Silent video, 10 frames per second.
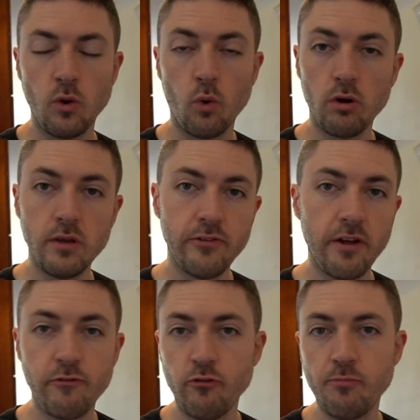or even
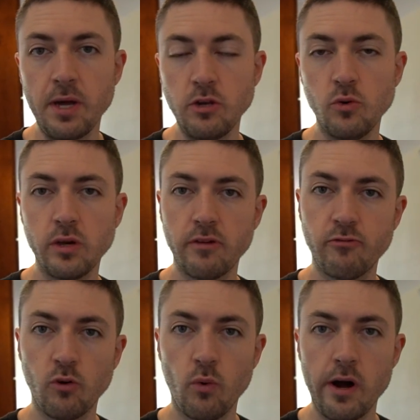if you've been doing it
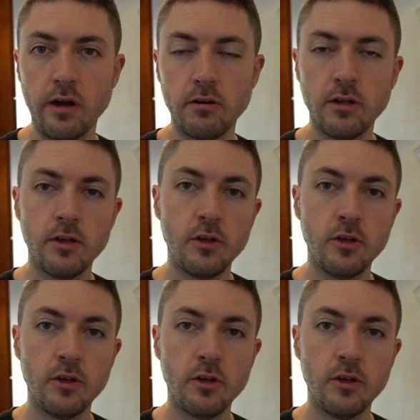for a while,